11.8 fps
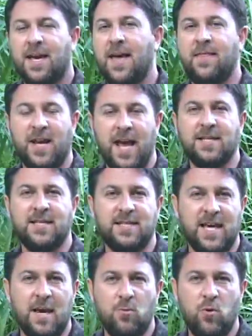and then ask the
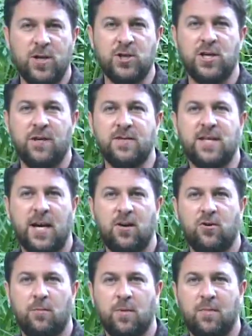same question of a
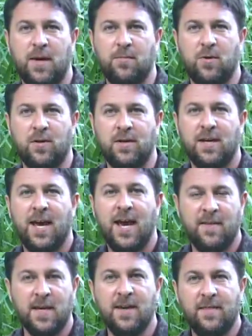second group of people,
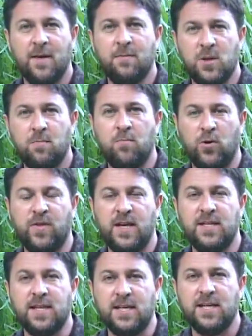and then get them to put
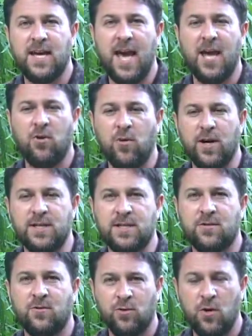these into
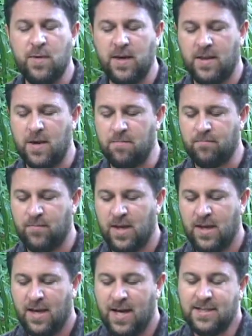categories, grouping them,
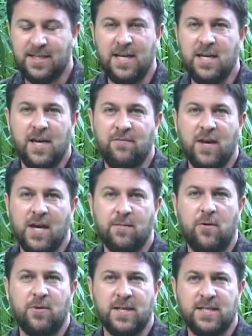and see if they come
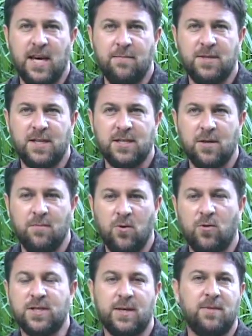out with the same system
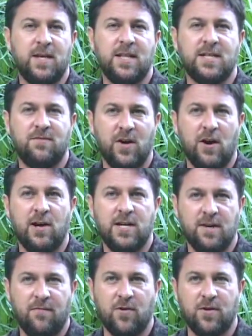or something that's very
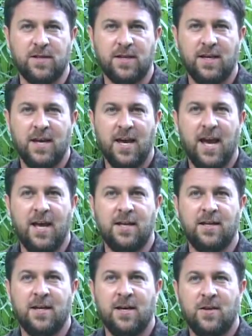different.
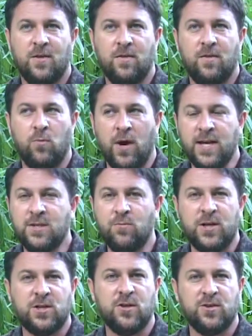And the ways in
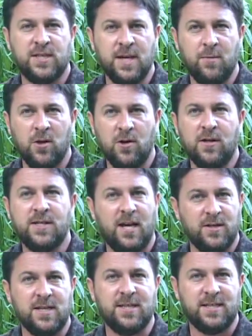which they're similar
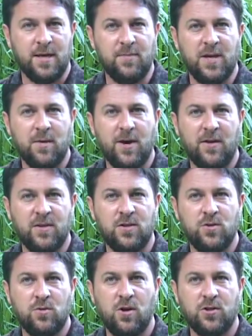tells us something about the
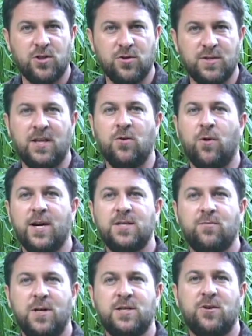two cultures, and the ways
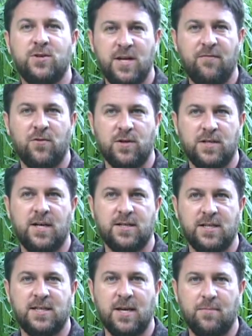in which they're different
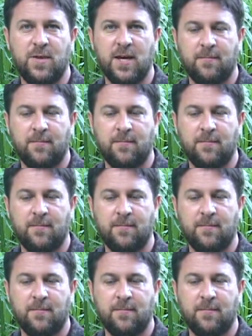tells us something